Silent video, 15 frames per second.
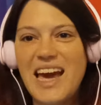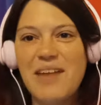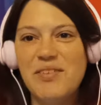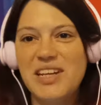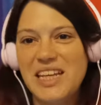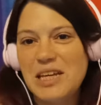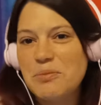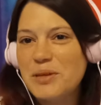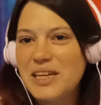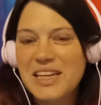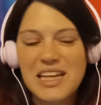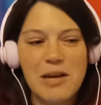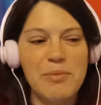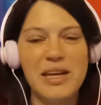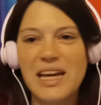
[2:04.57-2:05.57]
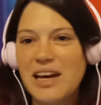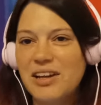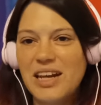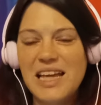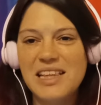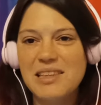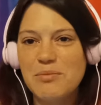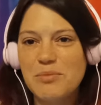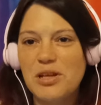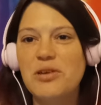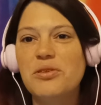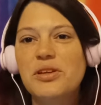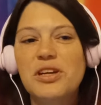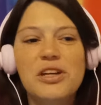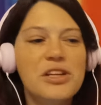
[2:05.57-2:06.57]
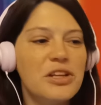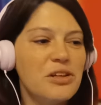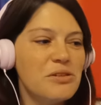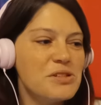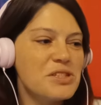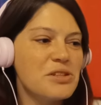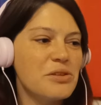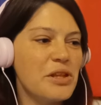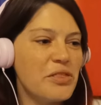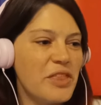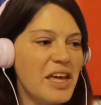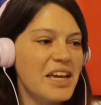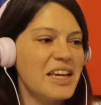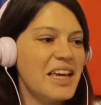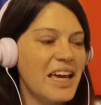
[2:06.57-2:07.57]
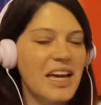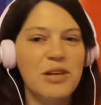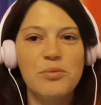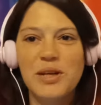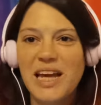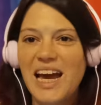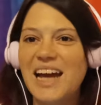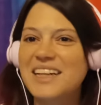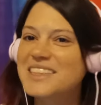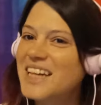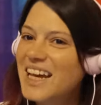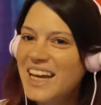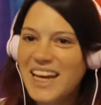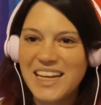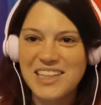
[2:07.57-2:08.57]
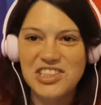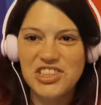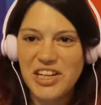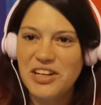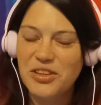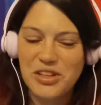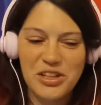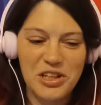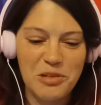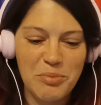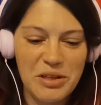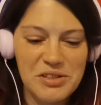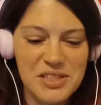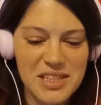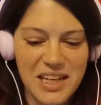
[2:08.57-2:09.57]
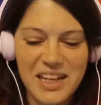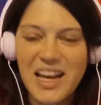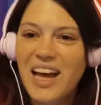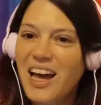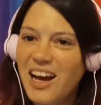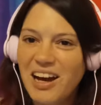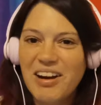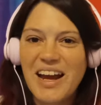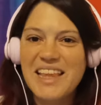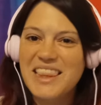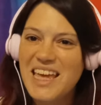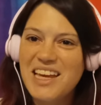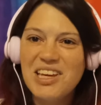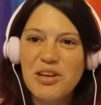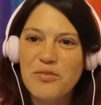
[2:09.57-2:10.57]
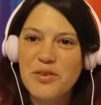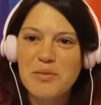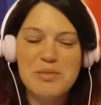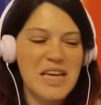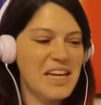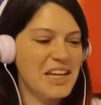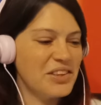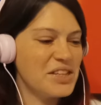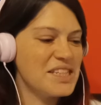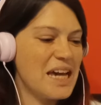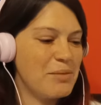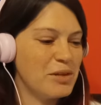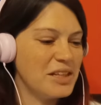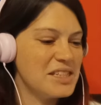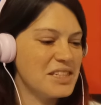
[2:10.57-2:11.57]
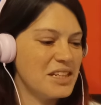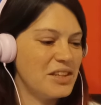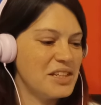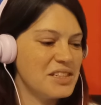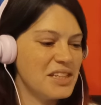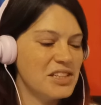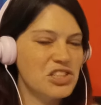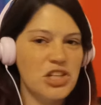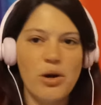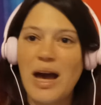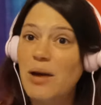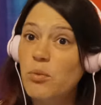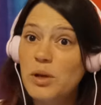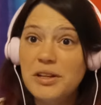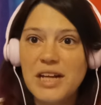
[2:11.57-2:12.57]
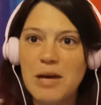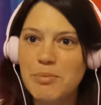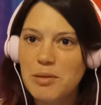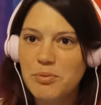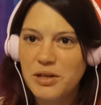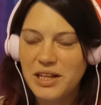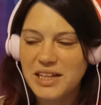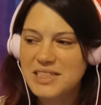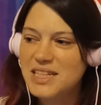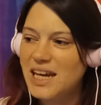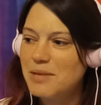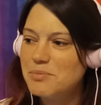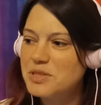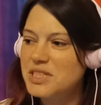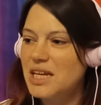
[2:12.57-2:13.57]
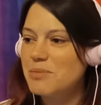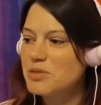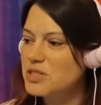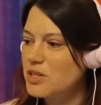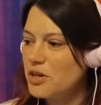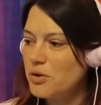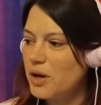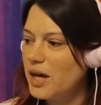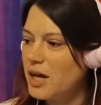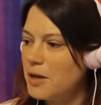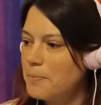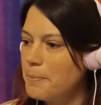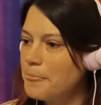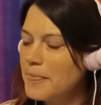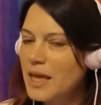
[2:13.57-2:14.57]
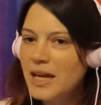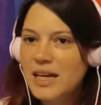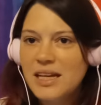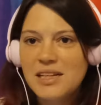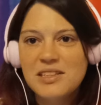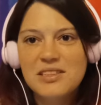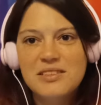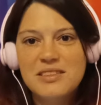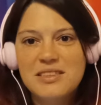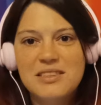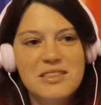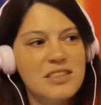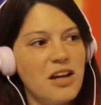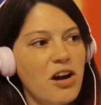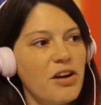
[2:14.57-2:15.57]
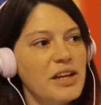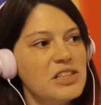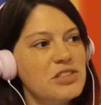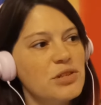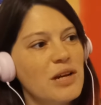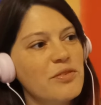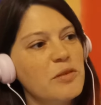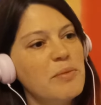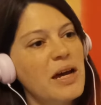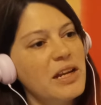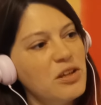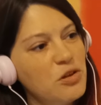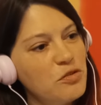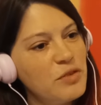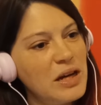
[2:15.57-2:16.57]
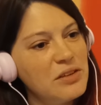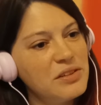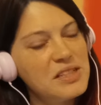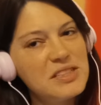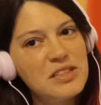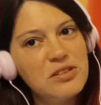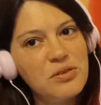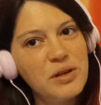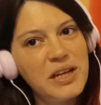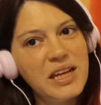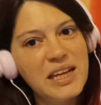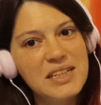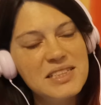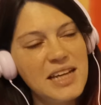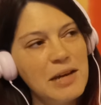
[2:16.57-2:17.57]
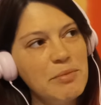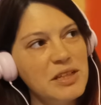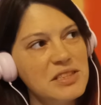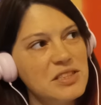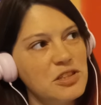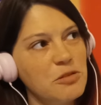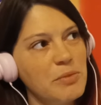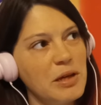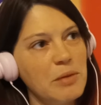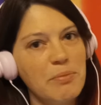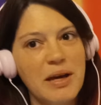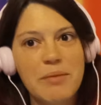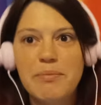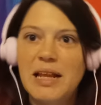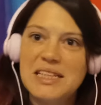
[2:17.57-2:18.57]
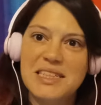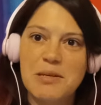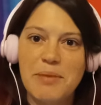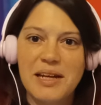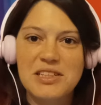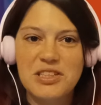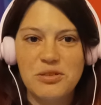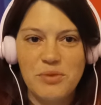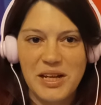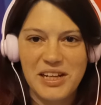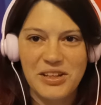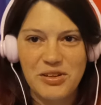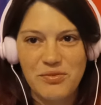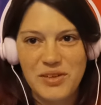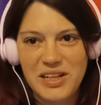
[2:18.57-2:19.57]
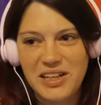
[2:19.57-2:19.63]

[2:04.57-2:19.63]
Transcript: they have an EP coming out, let them know the good news so that they can react and share the good music. All right, thank you for taking the time to listen to this intro. I will not be putting a timestamp, so um, sorry to everybody who found this annoying and time consuming, but let's get back to the regular